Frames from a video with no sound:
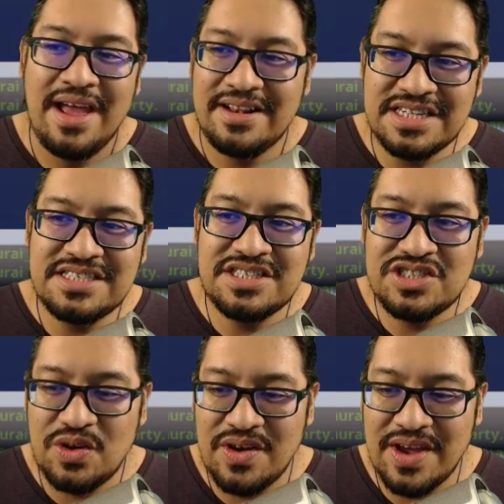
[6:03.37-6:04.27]
just to
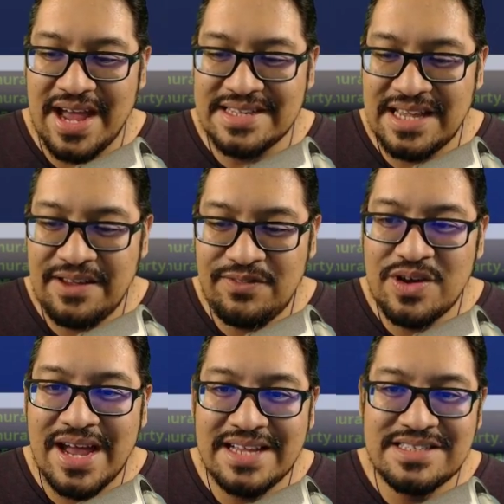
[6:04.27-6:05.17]
show you guys, if you
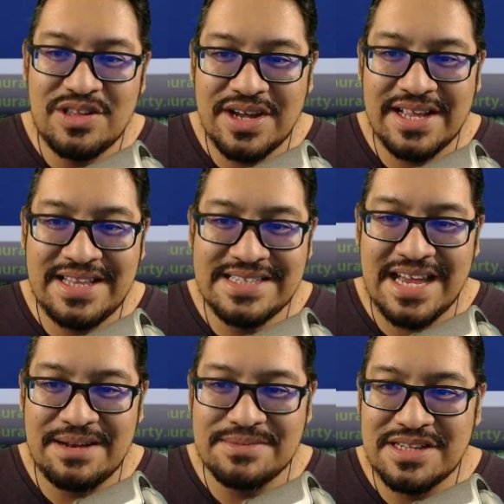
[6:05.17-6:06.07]
guys look at these
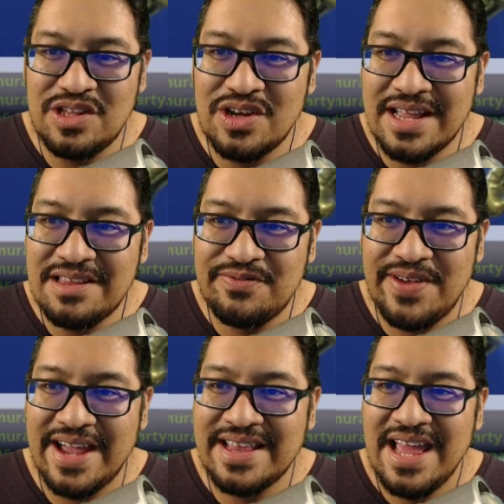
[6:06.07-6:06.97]
items, look at the
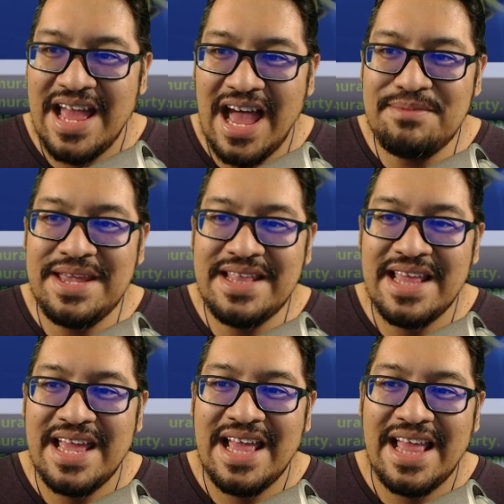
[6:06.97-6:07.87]
fact, I mean,
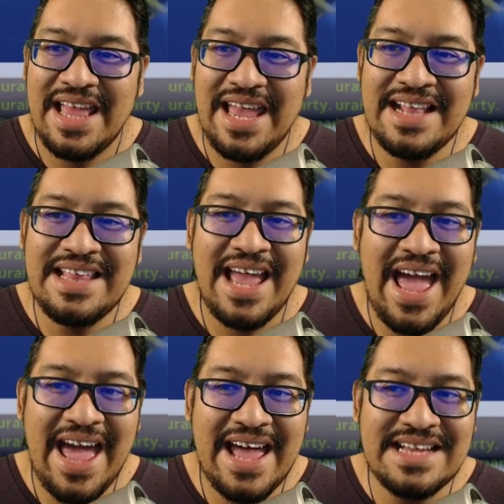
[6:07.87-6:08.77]
it
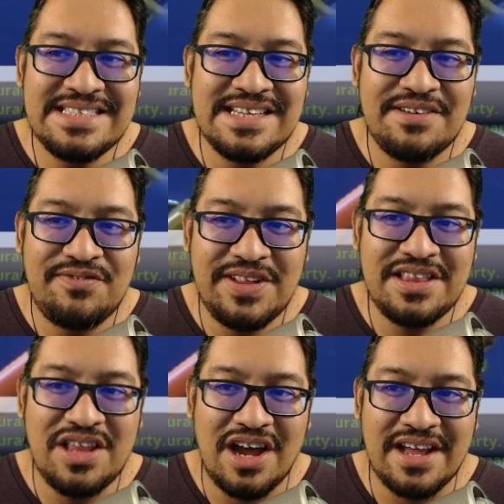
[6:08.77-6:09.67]
has
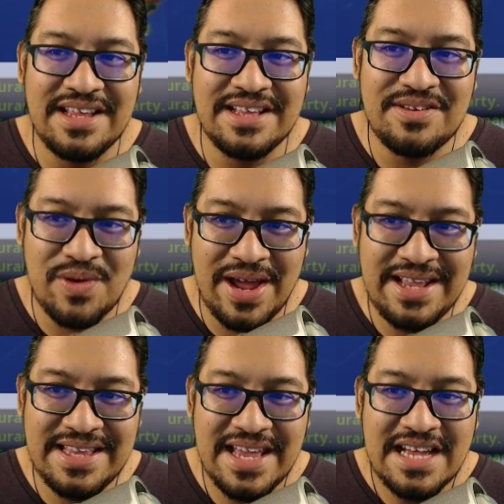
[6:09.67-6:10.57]
flintlock on it,
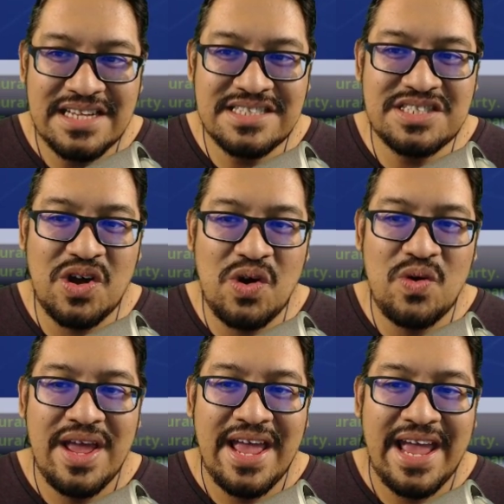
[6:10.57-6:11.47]
right?
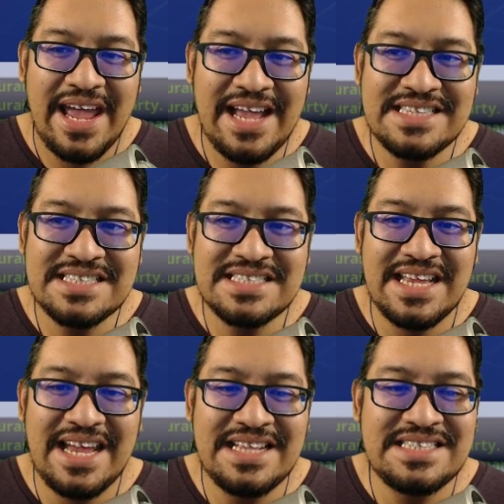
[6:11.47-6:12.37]
So it's
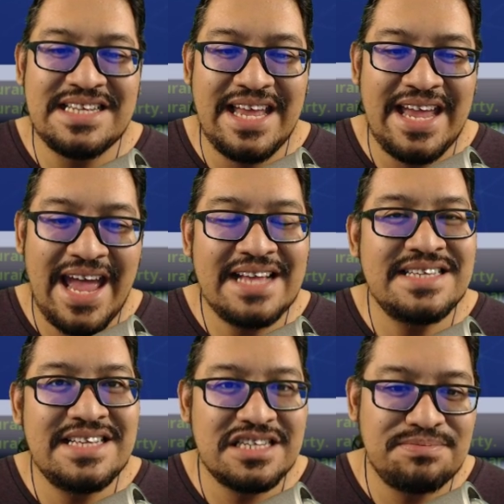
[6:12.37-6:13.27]
it's a, it has
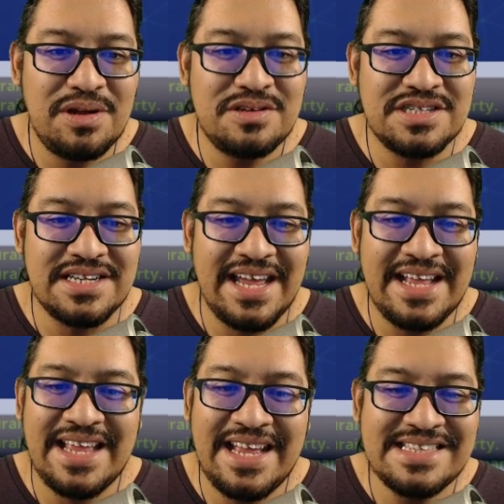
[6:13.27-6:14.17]
an explosion.
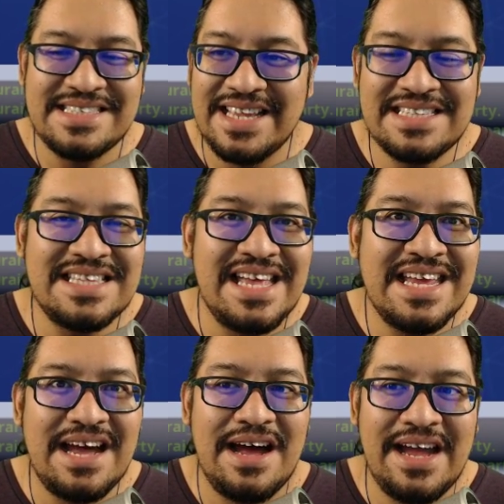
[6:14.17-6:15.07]
It it's it's
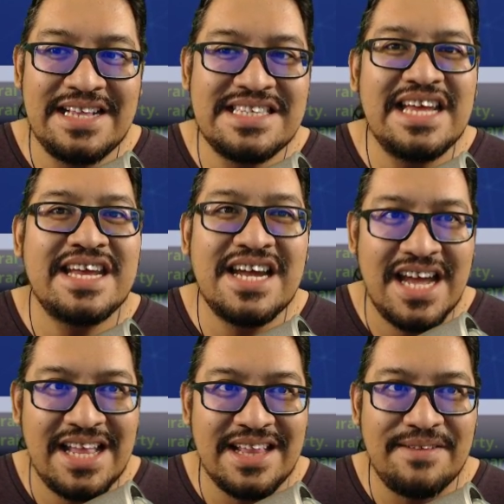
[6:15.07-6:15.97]
like it's like a
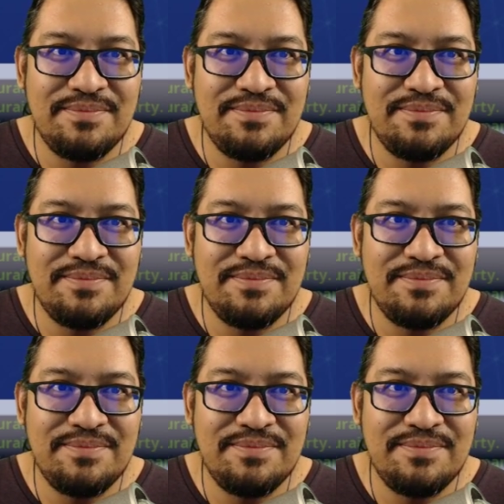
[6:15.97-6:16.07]
gun.